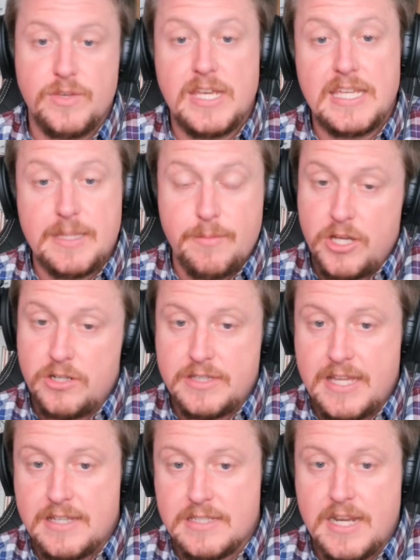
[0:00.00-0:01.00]
So if we get them
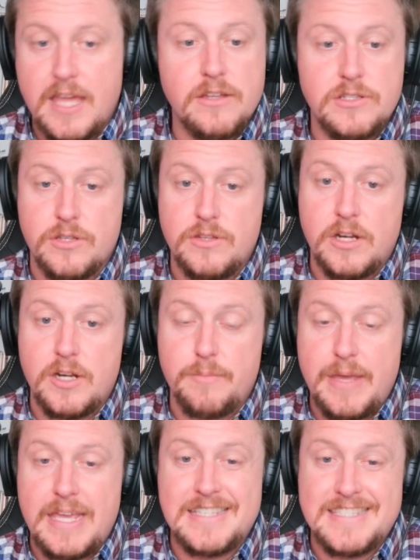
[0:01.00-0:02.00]
$100,000 though, they're
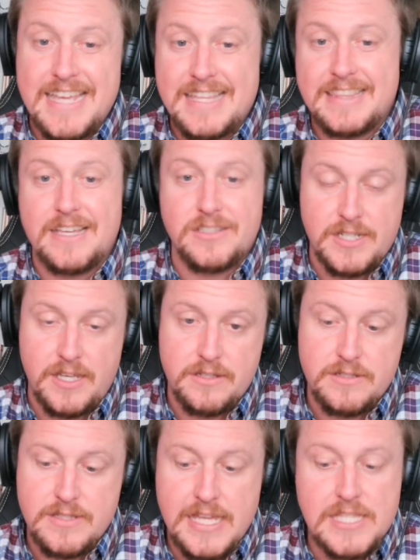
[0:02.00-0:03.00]
going to pay us
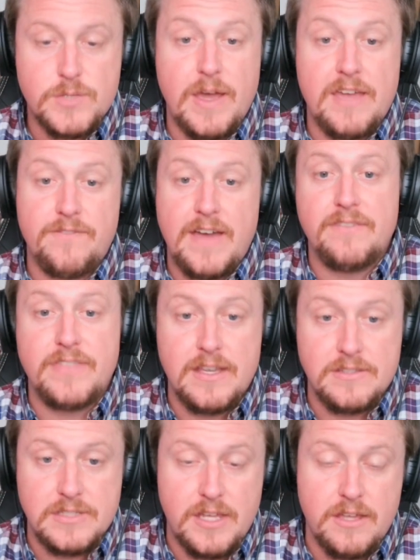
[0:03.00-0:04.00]
$10,000. That's why
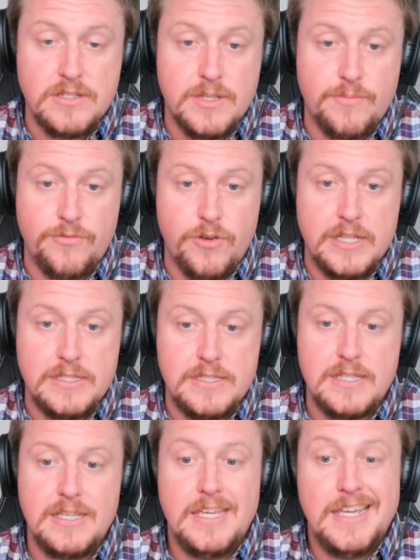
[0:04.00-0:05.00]
$5,000 up
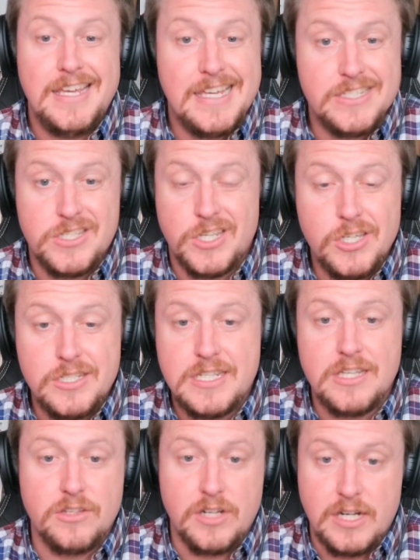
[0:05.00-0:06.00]
front is a
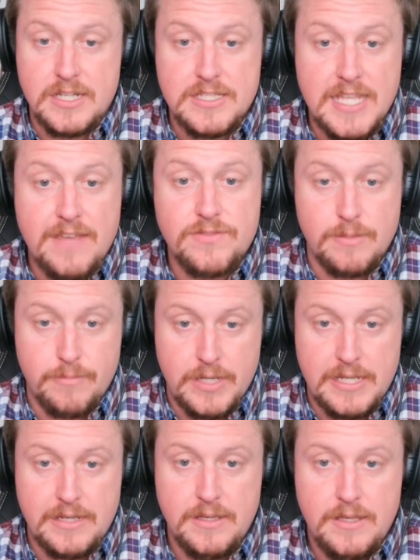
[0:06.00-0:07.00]
good deal. They're going to save
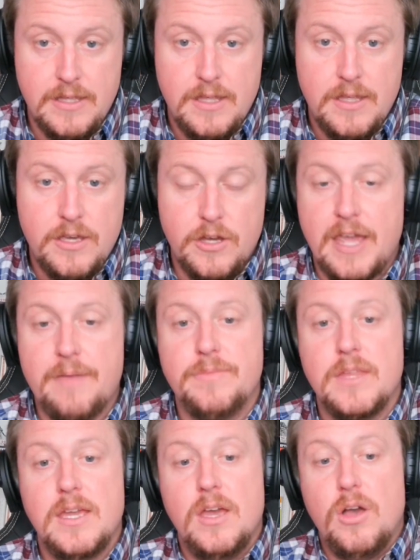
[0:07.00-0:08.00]
some money.
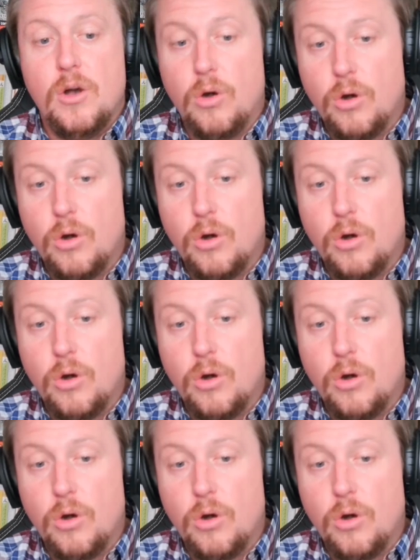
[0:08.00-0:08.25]
Okay.